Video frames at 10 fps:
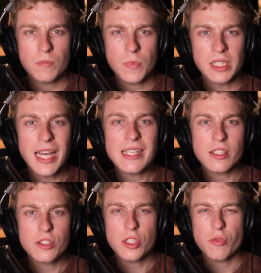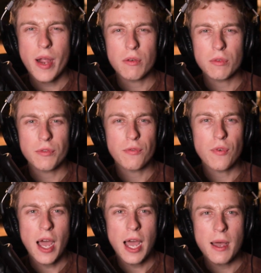license is around
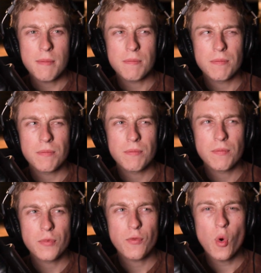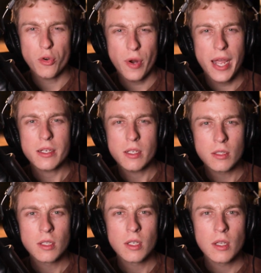$4,000,
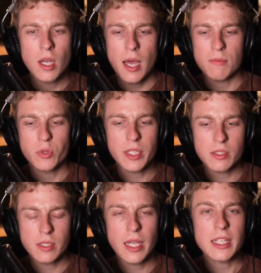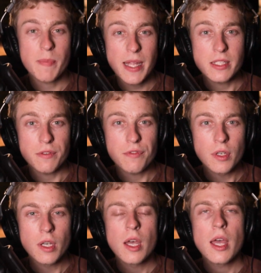so it's expensive.
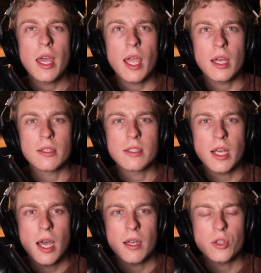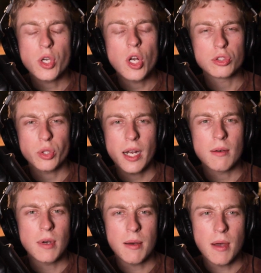And you can also get
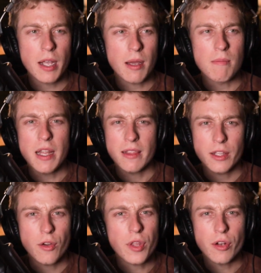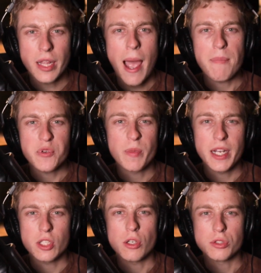like a monthly or yearly option, but
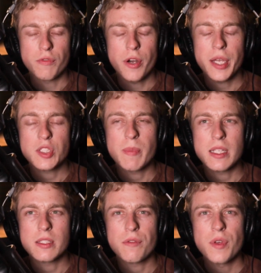it's also very expensive.